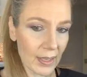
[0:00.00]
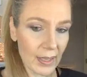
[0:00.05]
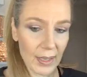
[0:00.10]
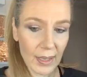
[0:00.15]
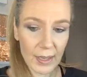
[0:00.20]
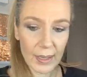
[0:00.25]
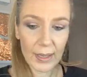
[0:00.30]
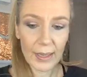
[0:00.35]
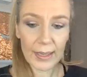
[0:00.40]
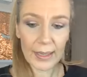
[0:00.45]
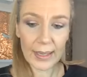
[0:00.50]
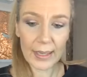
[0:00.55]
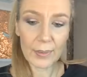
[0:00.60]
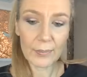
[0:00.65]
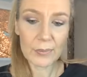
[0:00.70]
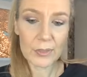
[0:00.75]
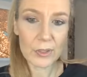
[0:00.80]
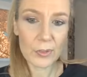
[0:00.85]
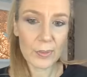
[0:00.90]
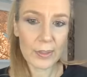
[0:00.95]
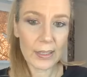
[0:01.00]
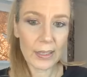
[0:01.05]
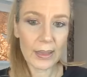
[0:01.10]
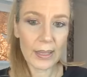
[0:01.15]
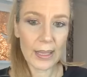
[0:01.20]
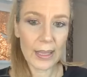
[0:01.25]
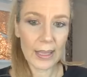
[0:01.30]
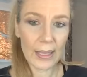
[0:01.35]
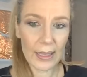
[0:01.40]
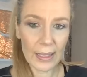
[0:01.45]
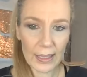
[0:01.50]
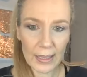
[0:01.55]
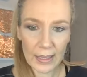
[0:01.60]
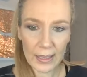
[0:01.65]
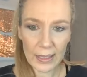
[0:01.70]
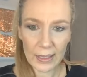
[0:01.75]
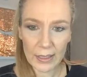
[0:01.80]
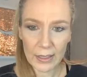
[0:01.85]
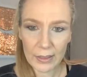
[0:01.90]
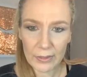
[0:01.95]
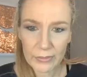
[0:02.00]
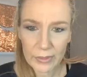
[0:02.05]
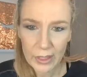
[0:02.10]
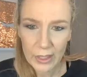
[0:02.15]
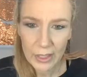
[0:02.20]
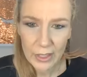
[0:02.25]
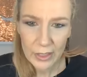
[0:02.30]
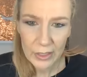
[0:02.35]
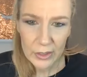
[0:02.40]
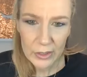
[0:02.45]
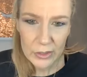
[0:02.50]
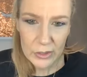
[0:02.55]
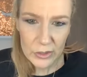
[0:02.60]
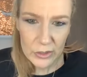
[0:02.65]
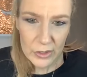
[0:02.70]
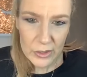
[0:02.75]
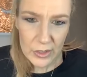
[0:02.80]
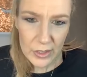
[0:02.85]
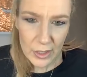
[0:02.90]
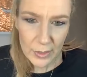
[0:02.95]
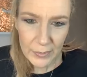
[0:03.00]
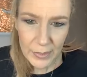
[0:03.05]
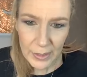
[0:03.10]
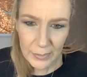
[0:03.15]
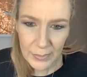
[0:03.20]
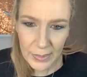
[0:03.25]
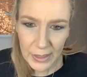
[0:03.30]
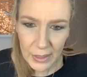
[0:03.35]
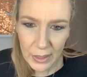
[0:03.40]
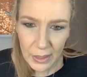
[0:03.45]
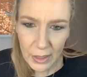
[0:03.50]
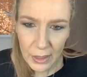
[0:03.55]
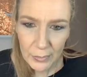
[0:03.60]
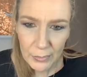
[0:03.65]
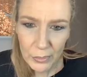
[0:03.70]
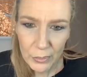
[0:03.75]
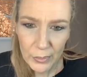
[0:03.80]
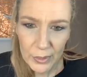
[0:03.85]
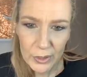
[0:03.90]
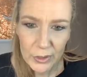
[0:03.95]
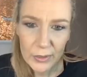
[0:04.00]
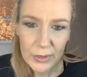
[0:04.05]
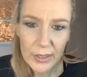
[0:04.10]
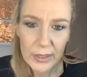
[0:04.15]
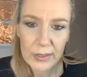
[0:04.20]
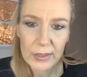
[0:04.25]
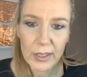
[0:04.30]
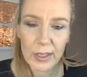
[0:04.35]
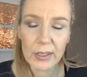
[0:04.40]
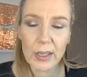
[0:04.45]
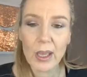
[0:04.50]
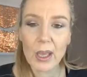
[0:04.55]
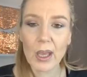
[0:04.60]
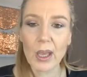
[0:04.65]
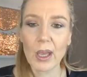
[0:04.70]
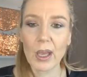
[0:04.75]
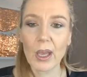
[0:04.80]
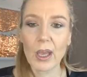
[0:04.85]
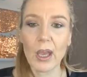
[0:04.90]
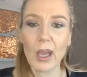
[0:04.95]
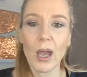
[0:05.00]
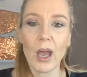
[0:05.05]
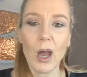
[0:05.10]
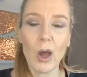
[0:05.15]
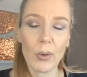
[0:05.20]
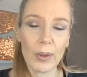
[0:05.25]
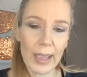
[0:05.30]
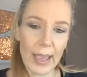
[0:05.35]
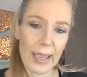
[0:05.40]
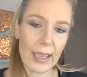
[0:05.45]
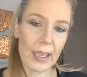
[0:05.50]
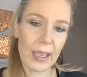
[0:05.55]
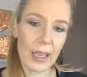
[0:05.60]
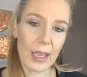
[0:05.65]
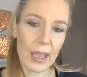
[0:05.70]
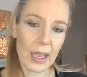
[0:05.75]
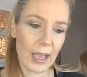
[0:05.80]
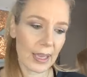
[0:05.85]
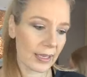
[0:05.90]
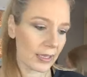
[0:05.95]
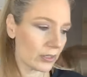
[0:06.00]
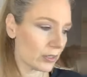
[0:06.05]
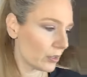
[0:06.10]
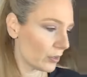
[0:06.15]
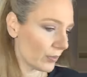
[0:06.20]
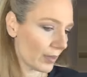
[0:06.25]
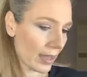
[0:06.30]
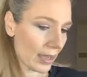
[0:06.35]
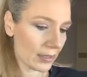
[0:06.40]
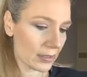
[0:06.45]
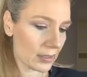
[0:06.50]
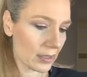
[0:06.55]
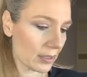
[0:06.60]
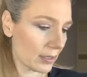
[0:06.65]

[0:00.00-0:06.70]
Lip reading: I am doing a live. You should just come pick me up when you get done. Okay, I can do that.